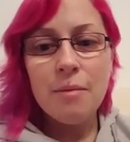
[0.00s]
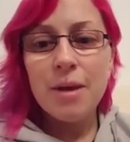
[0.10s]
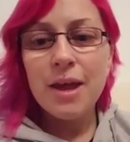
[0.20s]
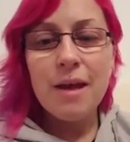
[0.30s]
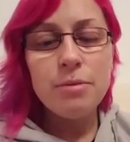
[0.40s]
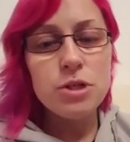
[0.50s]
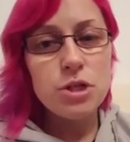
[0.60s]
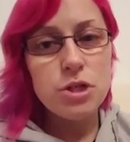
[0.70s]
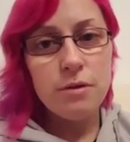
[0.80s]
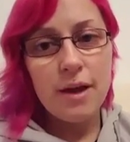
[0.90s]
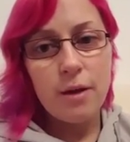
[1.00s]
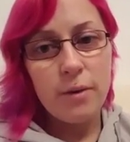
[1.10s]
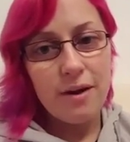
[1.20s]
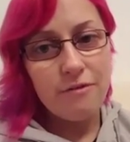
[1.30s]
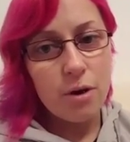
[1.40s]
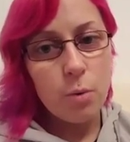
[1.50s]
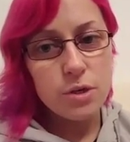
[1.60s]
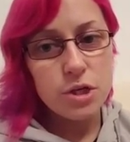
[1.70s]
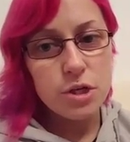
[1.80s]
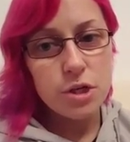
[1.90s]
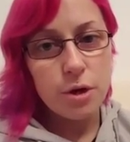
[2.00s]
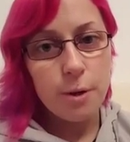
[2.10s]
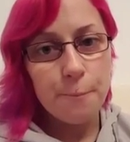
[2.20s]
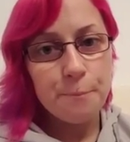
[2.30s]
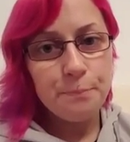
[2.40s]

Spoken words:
being able to do that whenever I wanted to.